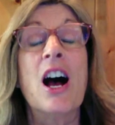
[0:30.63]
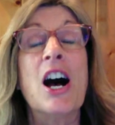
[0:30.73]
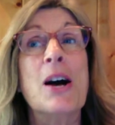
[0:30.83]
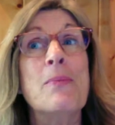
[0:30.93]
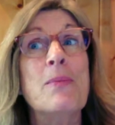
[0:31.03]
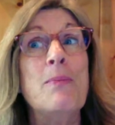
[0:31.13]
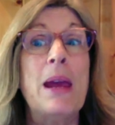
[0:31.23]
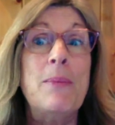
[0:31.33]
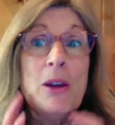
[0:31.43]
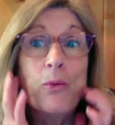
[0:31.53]

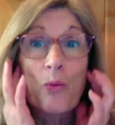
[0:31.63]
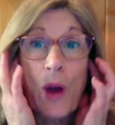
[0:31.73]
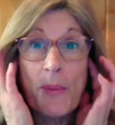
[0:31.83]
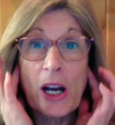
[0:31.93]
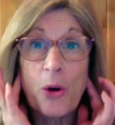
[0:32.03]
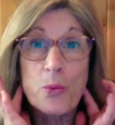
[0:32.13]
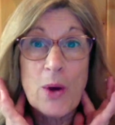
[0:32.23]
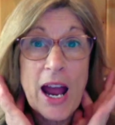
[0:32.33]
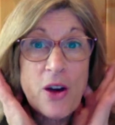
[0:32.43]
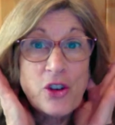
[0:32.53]
Maybe rub it
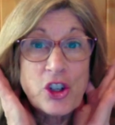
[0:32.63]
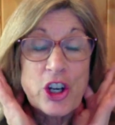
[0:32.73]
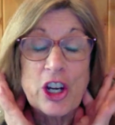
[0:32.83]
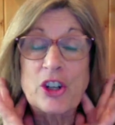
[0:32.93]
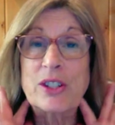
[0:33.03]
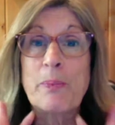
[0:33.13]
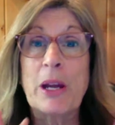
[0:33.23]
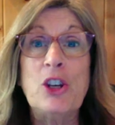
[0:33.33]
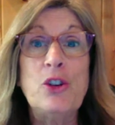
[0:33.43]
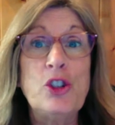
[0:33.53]
around your ears,
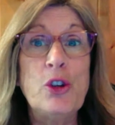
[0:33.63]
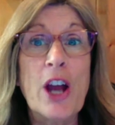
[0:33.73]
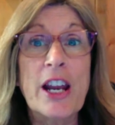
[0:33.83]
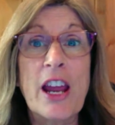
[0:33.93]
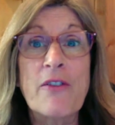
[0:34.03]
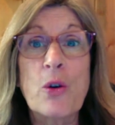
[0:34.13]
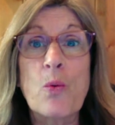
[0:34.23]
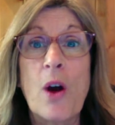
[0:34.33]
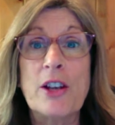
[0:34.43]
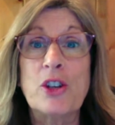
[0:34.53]
but you do not ever
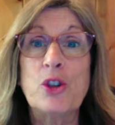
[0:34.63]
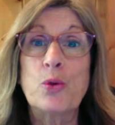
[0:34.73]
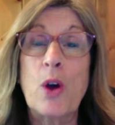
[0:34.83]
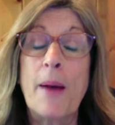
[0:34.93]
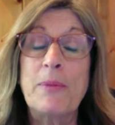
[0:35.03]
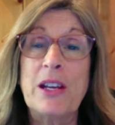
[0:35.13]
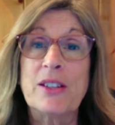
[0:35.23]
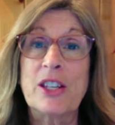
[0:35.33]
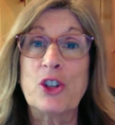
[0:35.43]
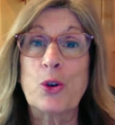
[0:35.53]
want to drop the
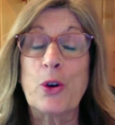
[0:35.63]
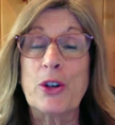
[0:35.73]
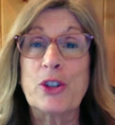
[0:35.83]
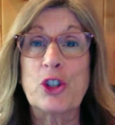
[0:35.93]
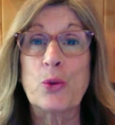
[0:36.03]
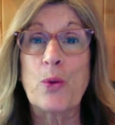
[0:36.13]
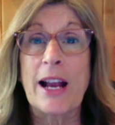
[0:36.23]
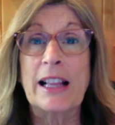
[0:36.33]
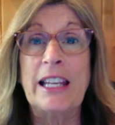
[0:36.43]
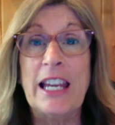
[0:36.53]
essential oils
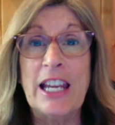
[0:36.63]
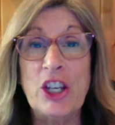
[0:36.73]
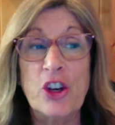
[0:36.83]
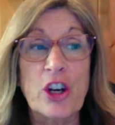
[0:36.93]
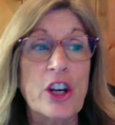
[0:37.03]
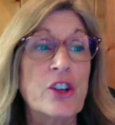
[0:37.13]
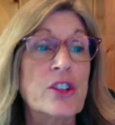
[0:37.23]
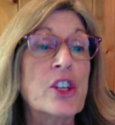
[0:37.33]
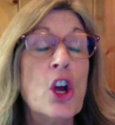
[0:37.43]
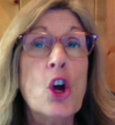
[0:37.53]
directly in your
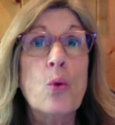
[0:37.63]
ears.